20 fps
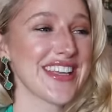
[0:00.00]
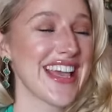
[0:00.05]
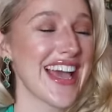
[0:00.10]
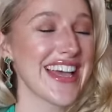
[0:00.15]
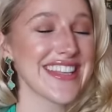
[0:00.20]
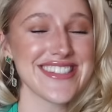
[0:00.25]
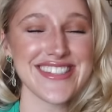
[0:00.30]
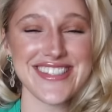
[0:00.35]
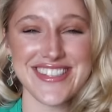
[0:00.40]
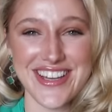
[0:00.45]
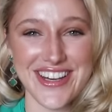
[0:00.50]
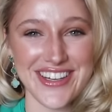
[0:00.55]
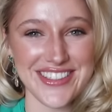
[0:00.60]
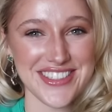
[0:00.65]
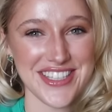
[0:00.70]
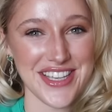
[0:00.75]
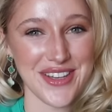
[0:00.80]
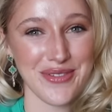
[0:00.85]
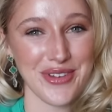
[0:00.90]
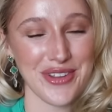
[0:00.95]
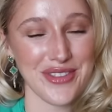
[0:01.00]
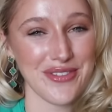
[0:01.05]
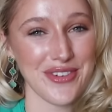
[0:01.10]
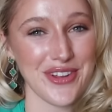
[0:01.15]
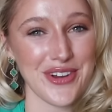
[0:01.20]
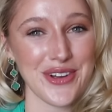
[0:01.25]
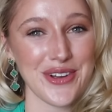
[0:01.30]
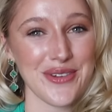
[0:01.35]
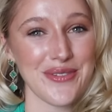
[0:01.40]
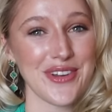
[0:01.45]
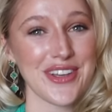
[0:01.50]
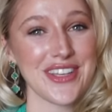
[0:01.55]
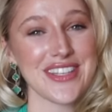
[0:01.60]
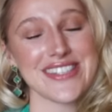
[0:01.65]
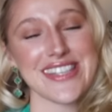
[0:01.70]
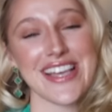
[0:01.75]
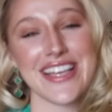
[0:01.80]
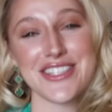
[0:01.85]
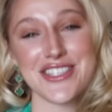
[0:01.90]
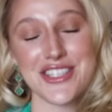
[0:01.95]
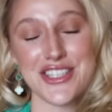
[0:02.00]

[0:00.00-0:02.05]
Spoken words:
get started with Vlogmas and